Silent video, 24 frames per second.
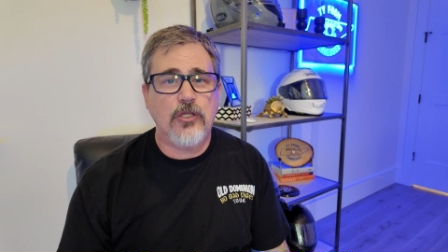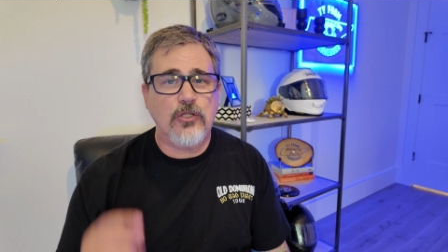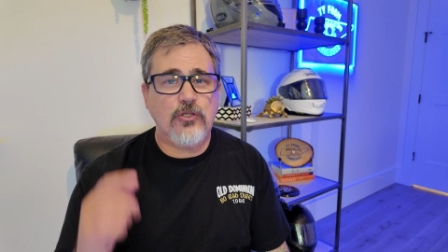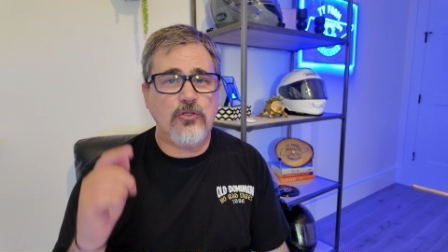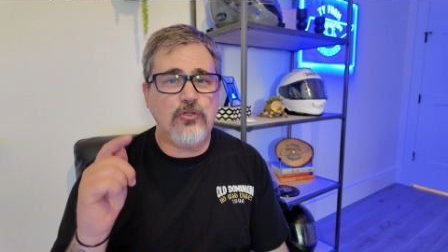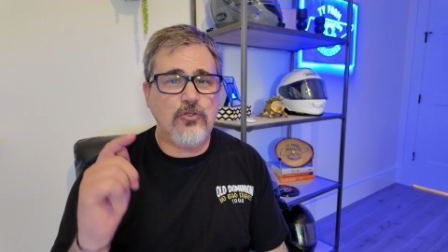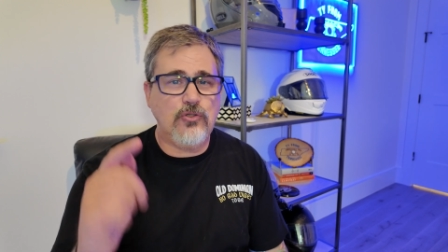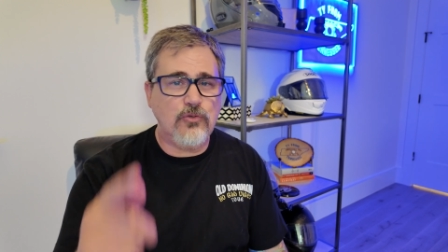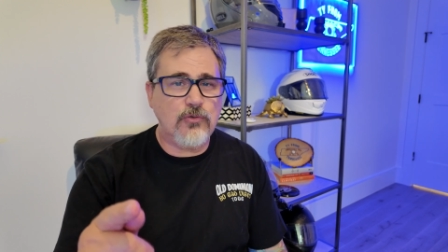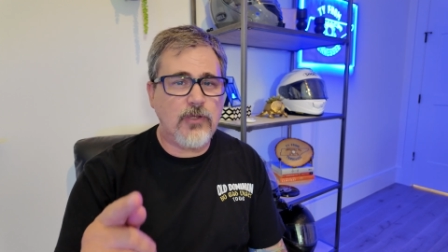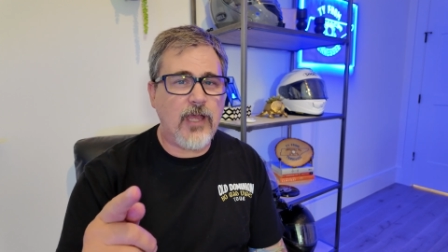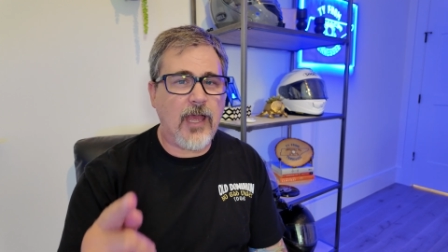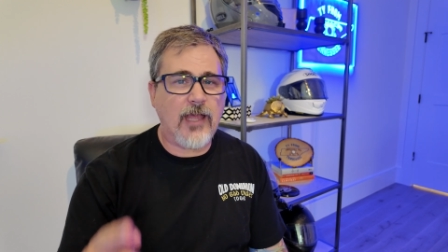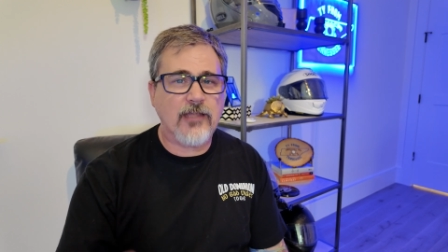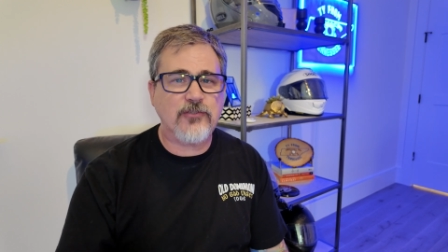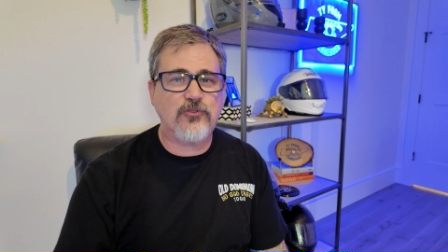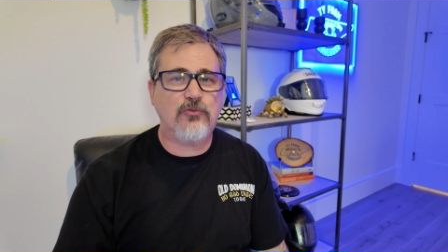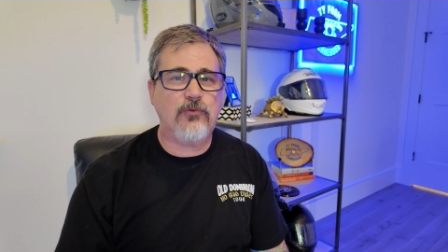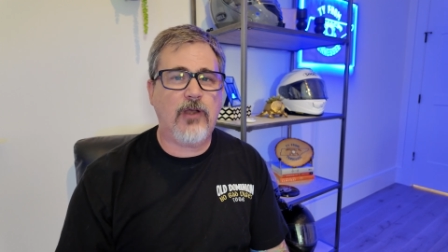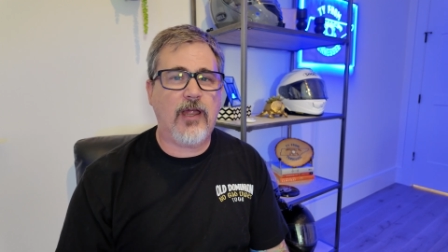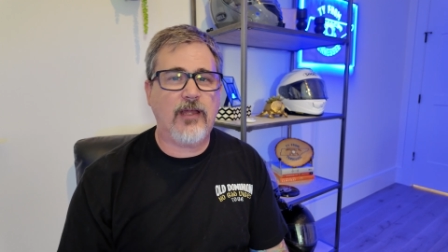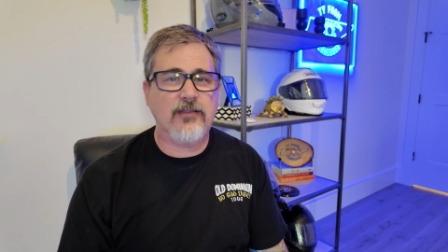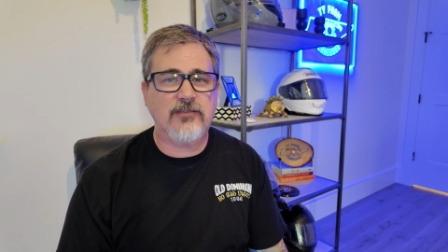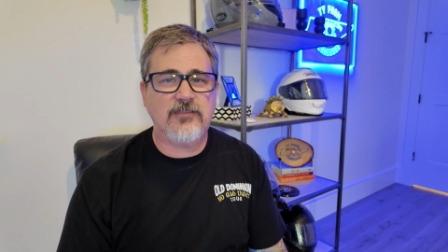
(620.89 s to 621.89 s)
You guys
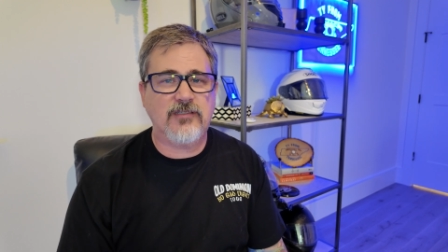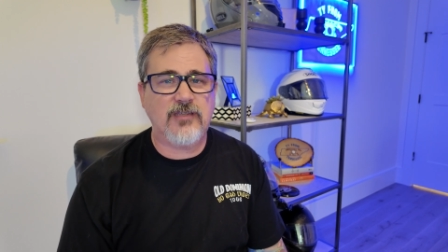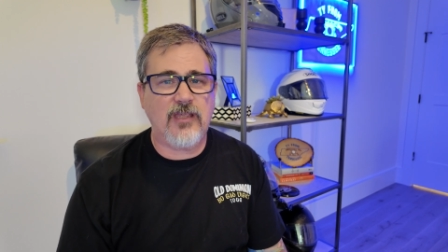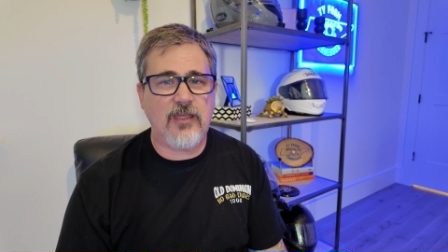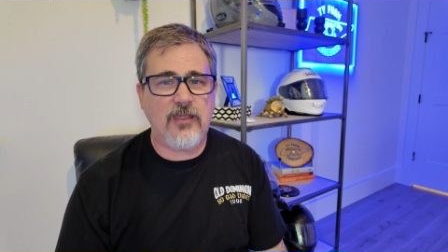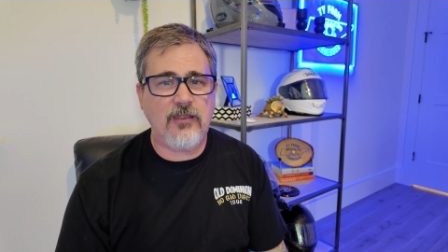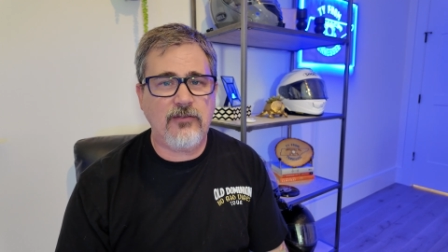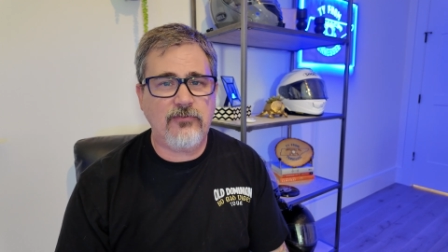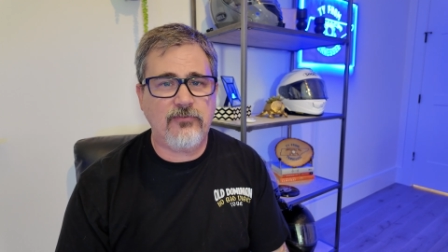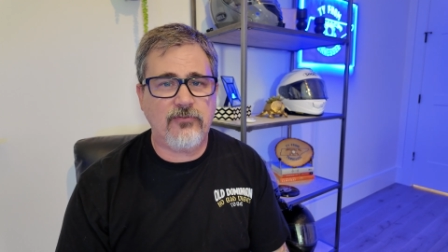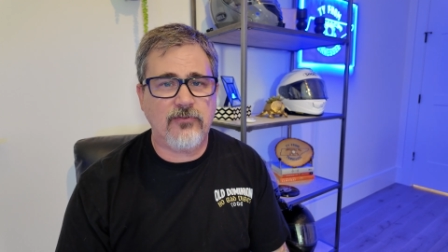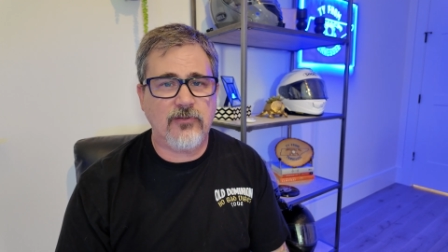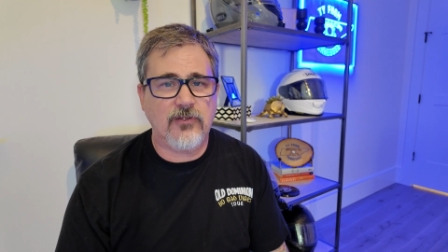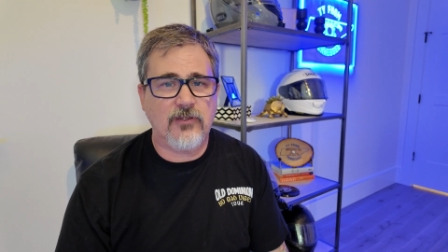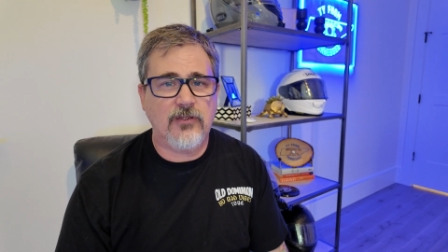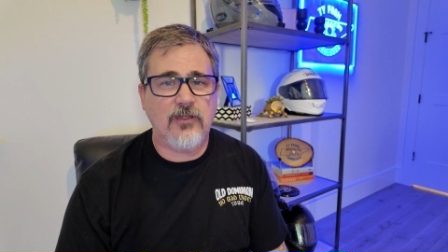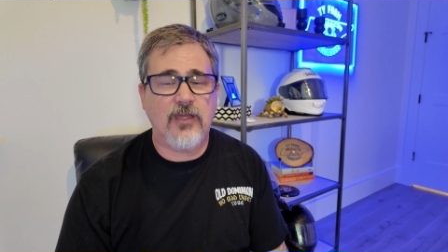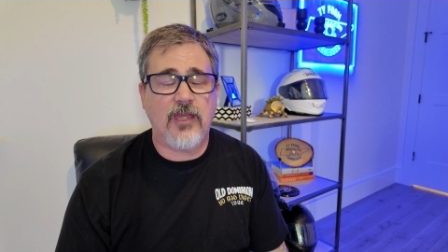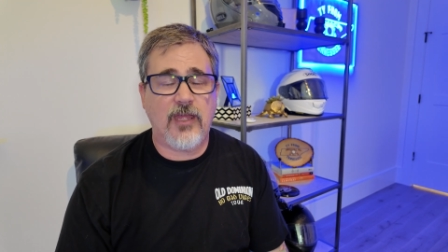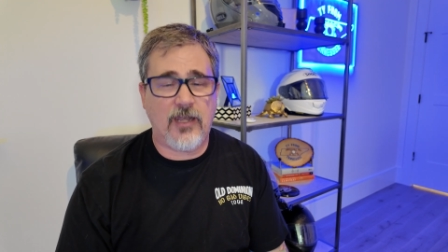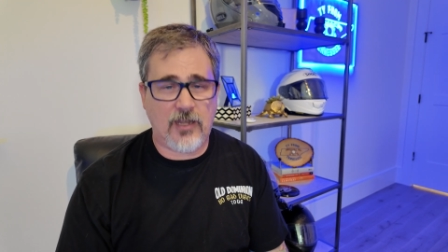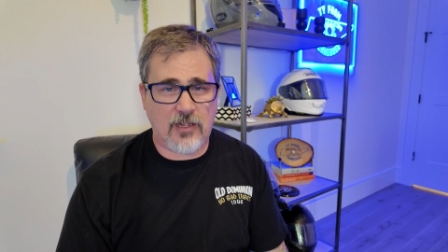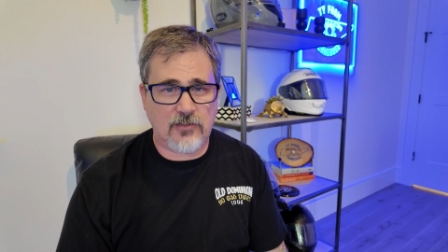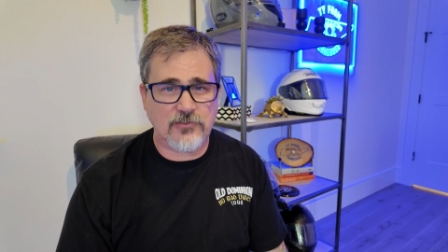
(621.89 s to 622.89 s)
ride safe,
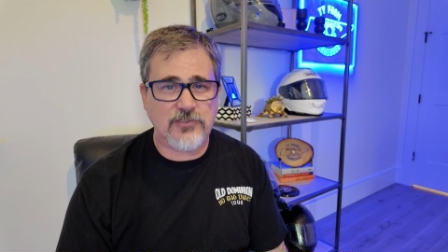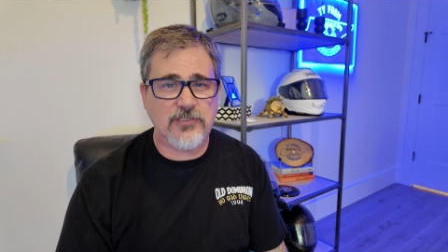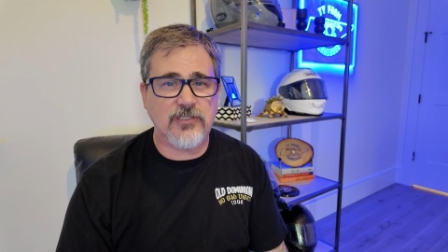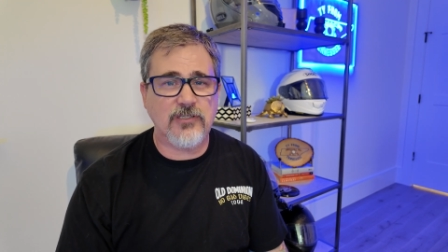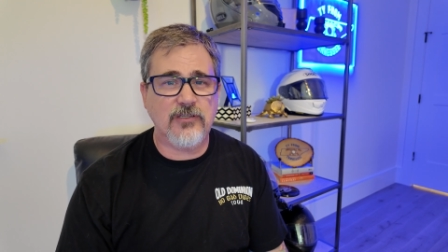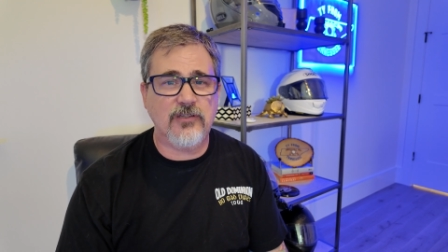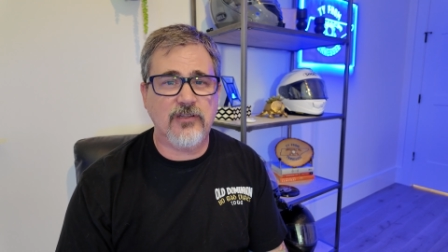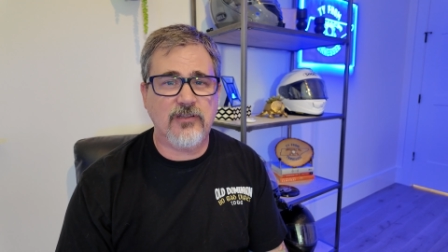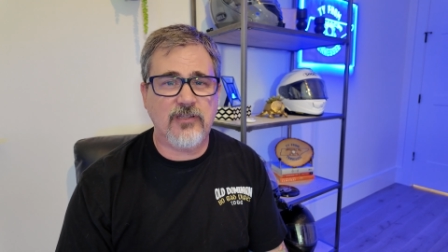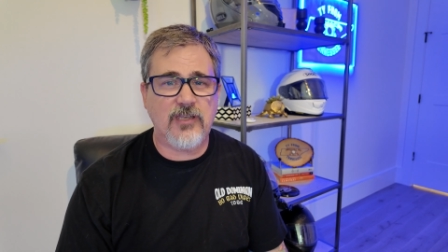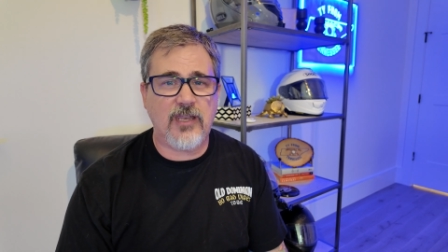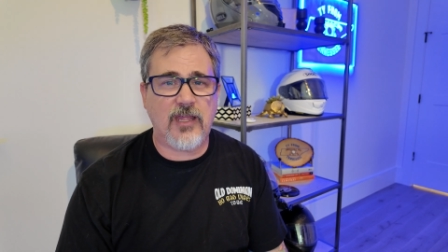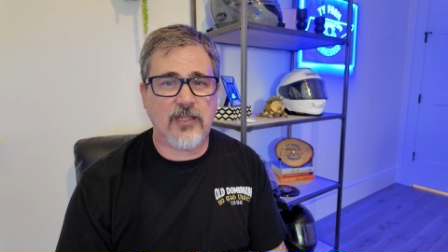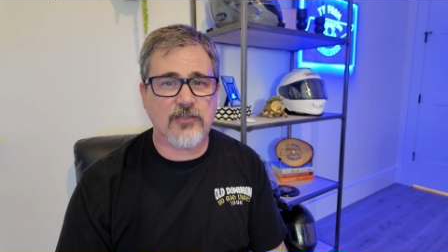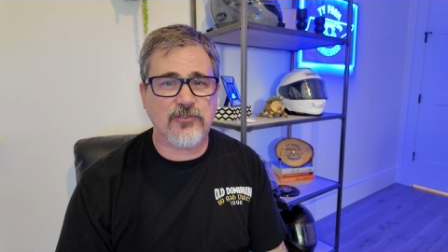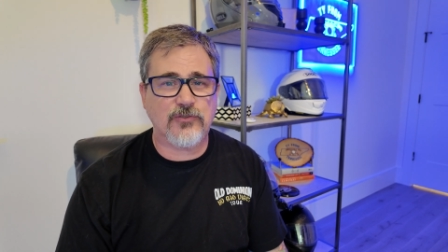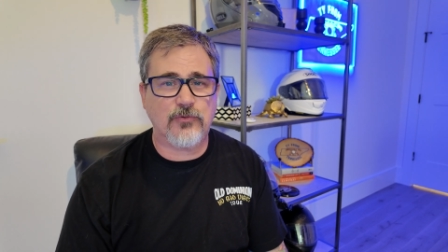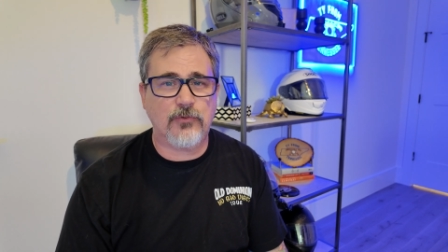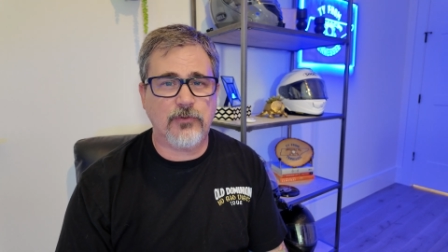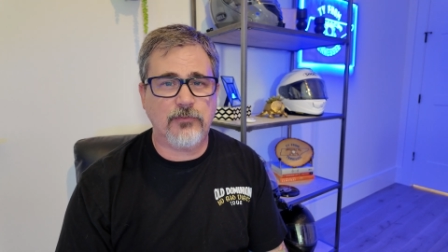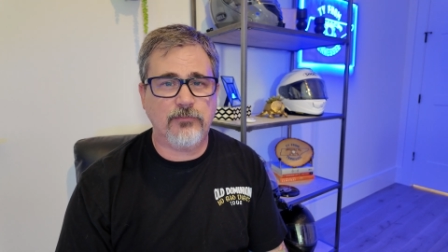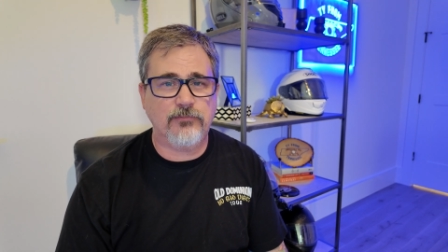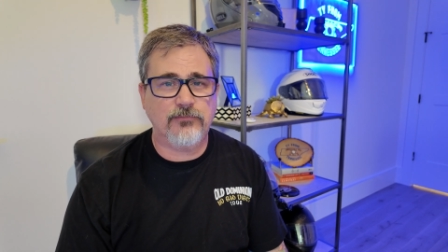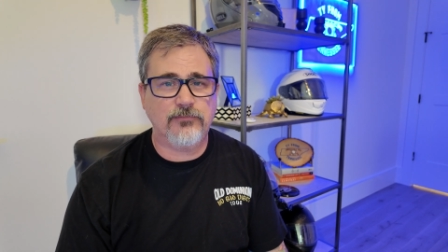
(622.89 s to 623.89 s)
and I'll see you in the next
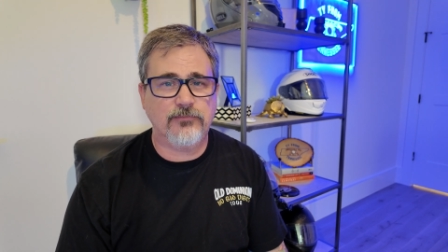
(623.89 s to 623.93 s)
one.